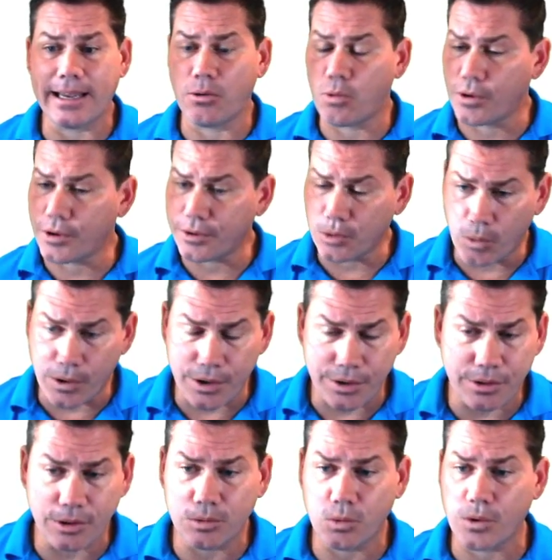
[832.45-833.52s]
Where where
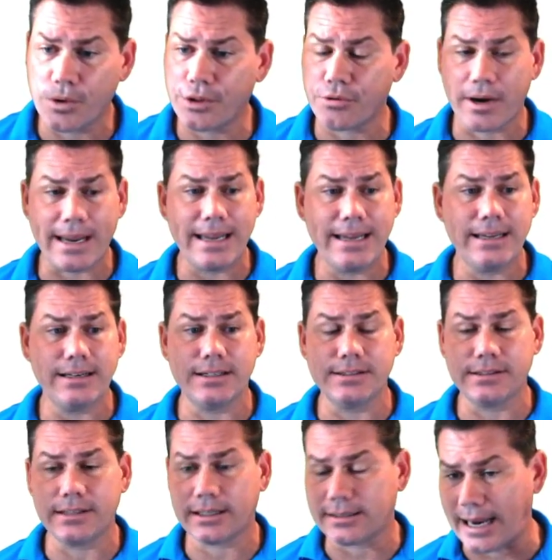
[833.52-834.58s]
the where the rain and
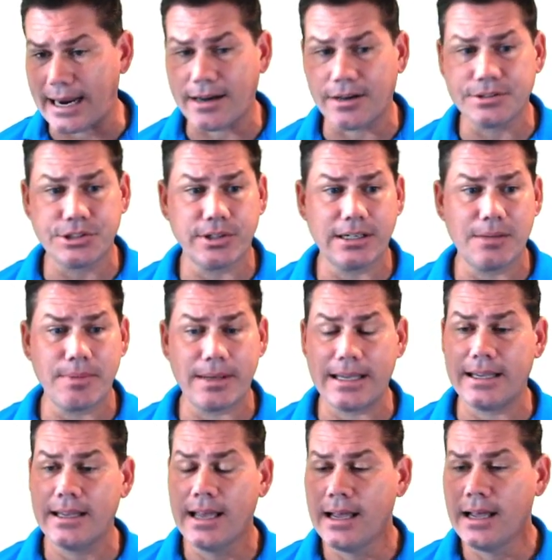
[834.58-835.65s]
the clouds are going to
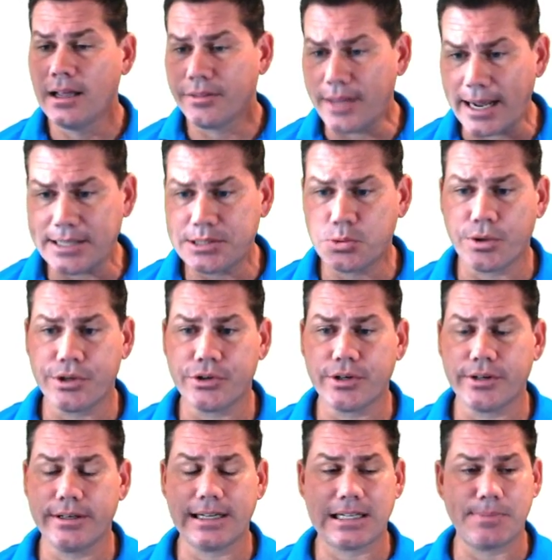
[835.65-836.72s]
be, that's where they're going
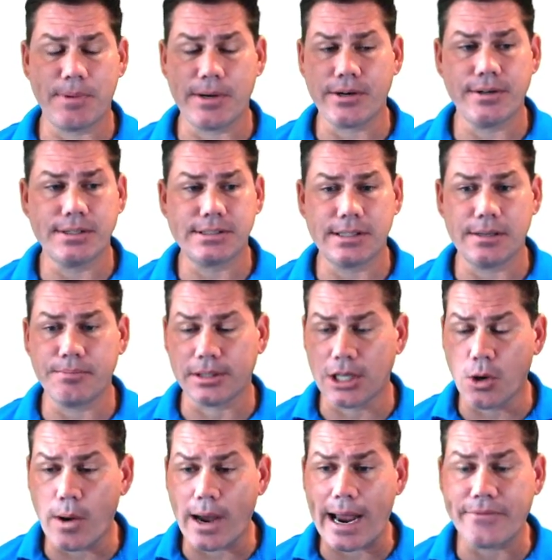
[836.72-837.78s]
to experience the
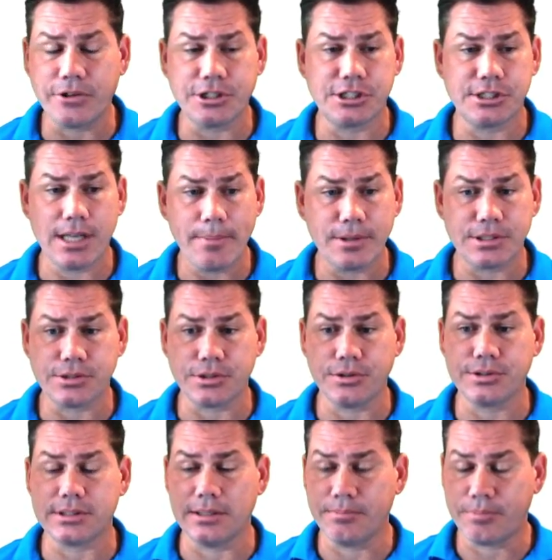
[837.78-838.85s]
below average
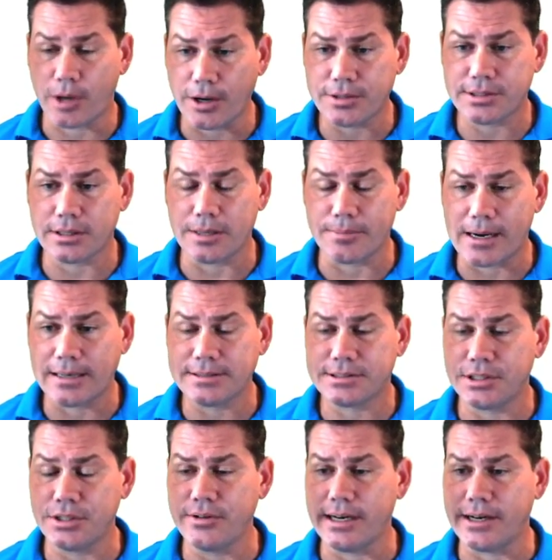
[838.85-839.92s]
temperatures in parts of the
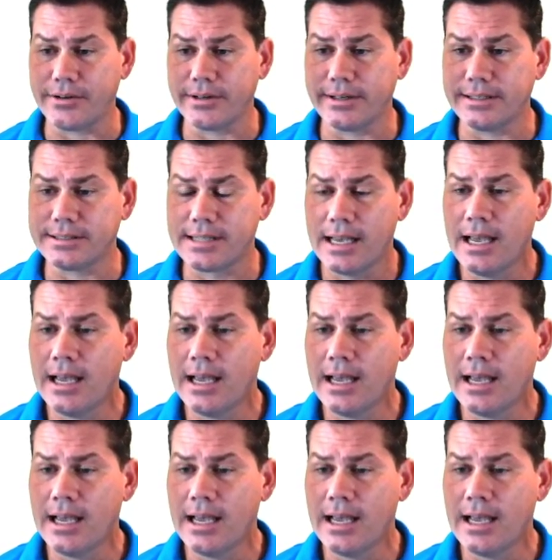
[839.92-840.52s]
monsoon areas.